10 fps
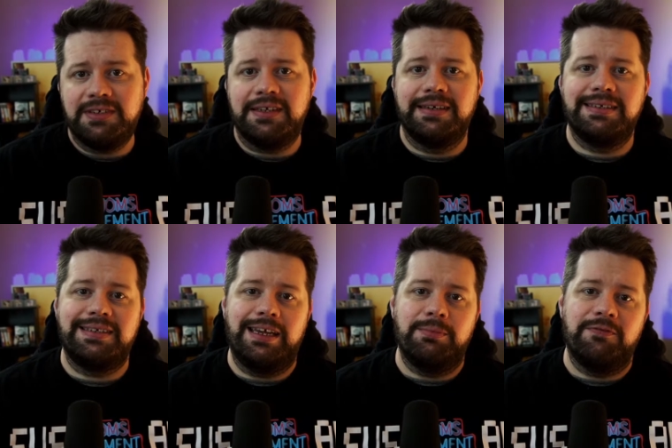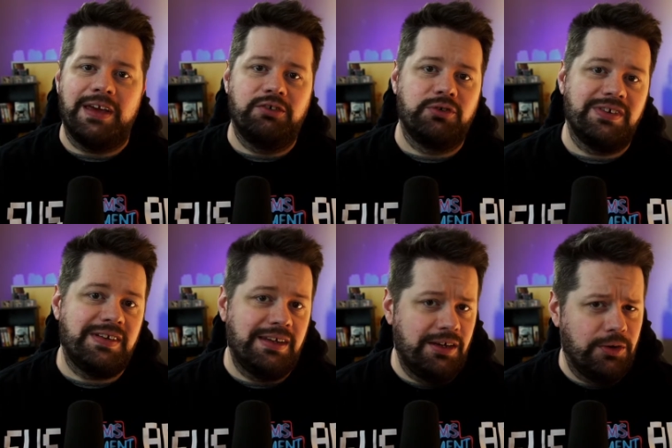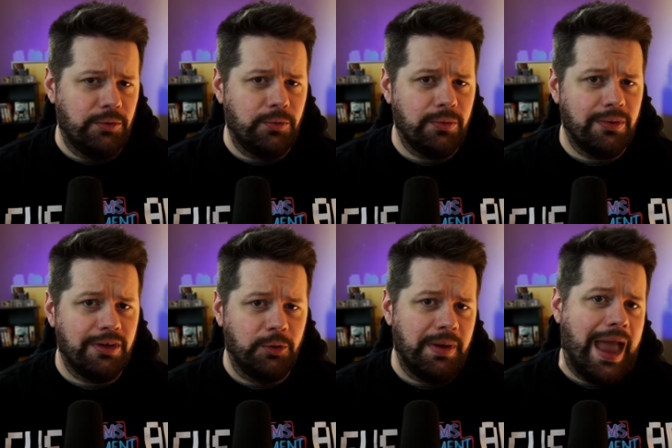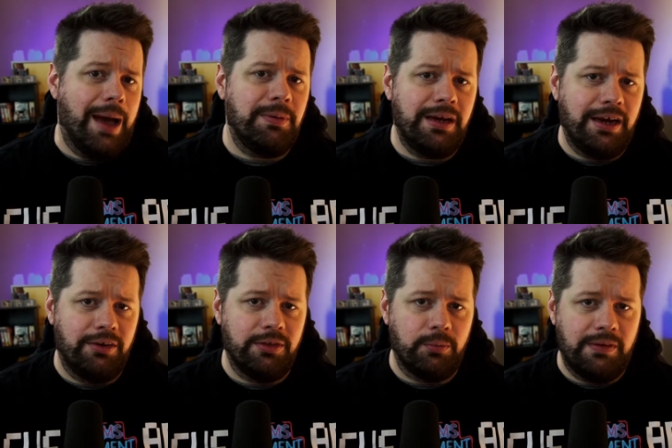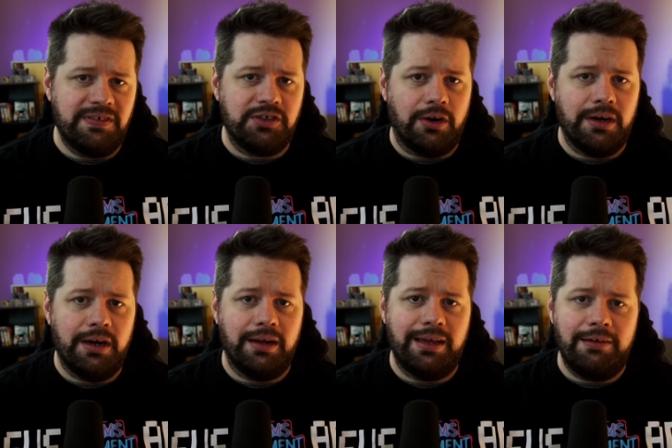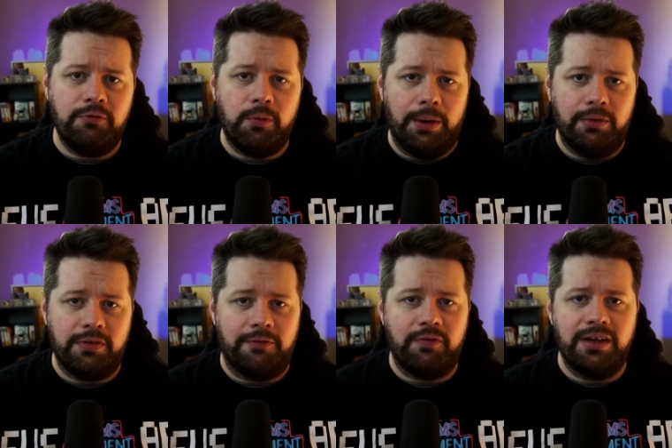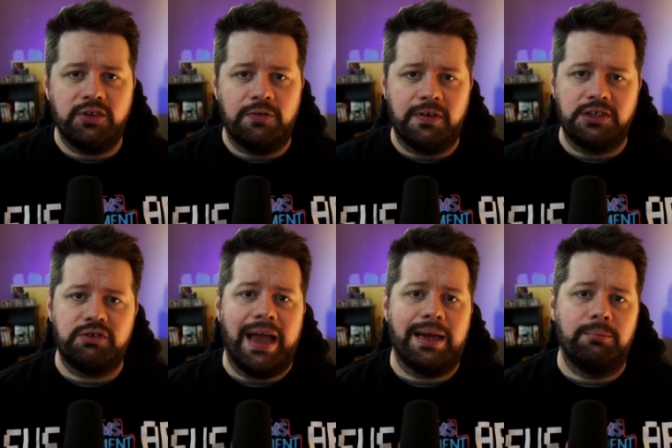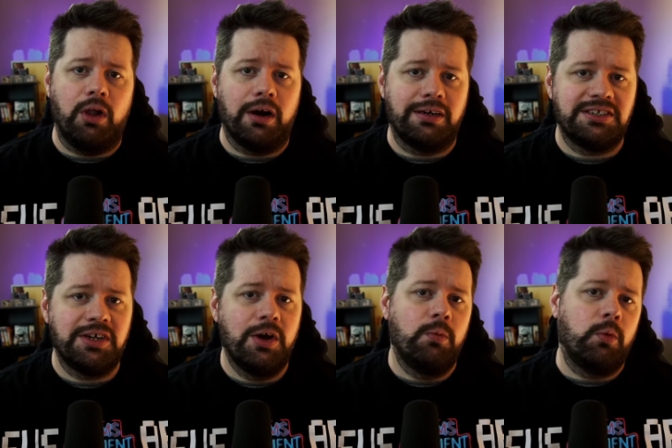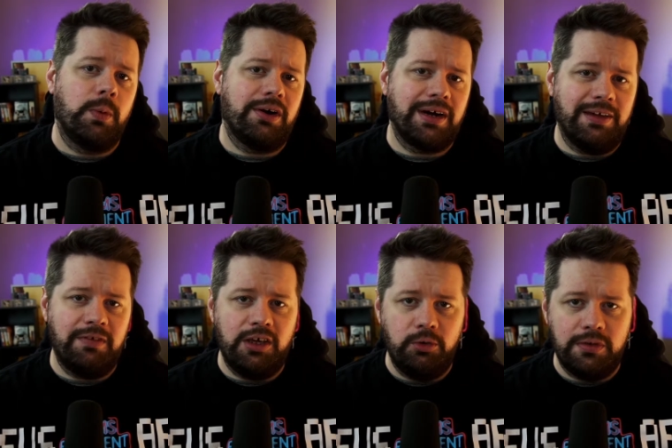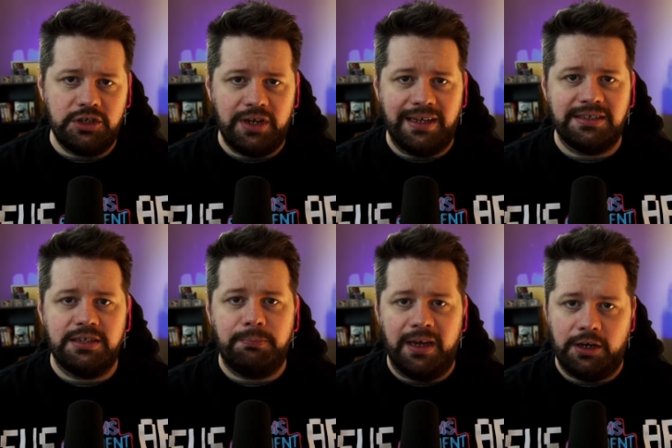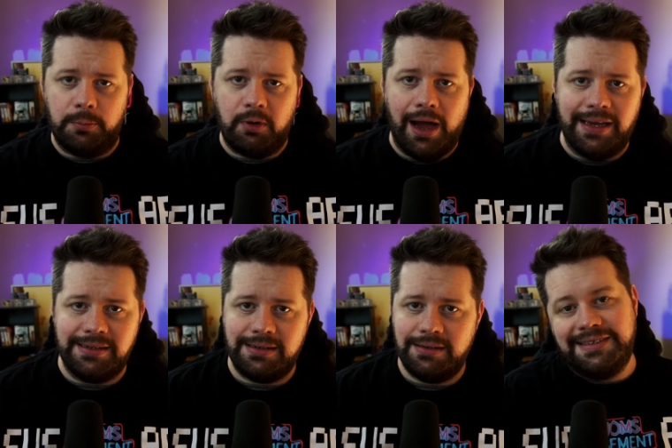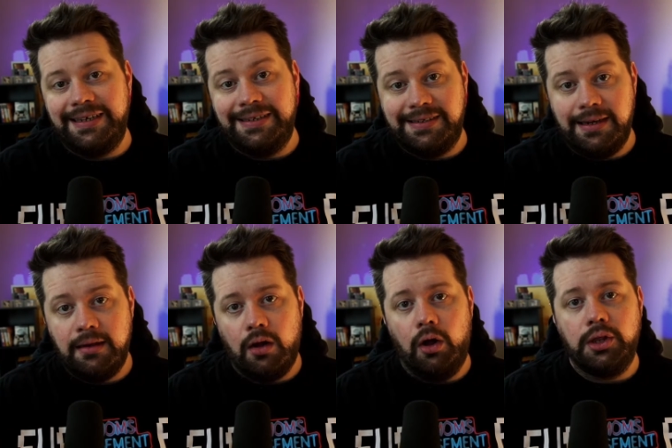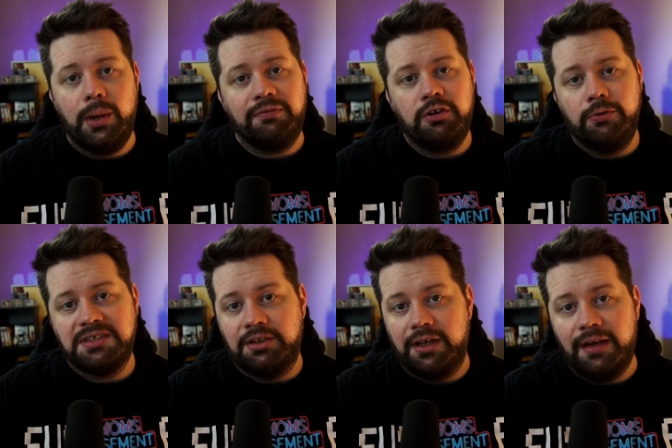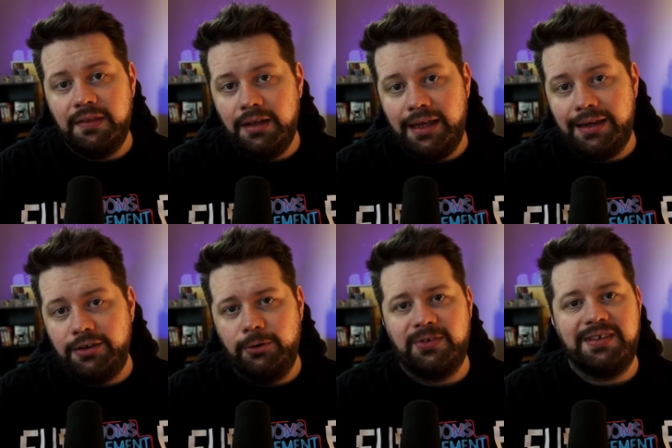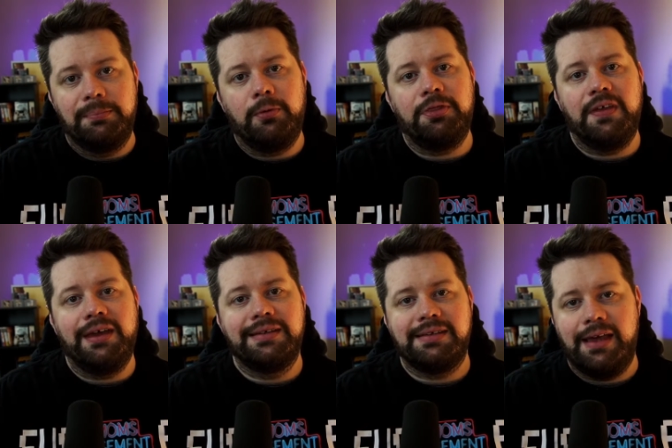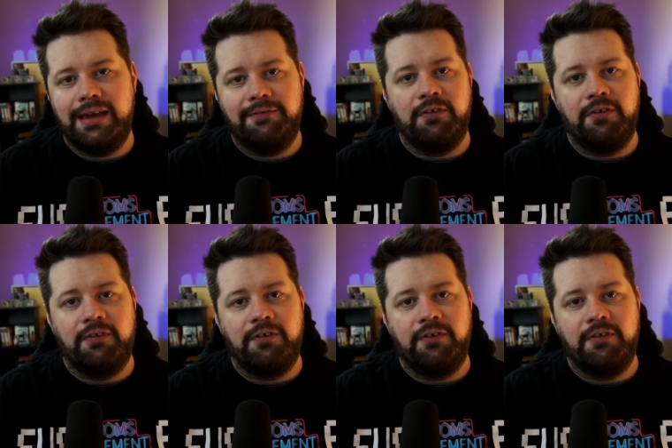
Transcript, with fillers: those things seem of interest to you, you'll be happy to hear that we've started a giveaway with our friends over at Dragon Bloggers, where we are giving you the chance to pick your prize. It's easy. All you have to do is click on the link and do simple things like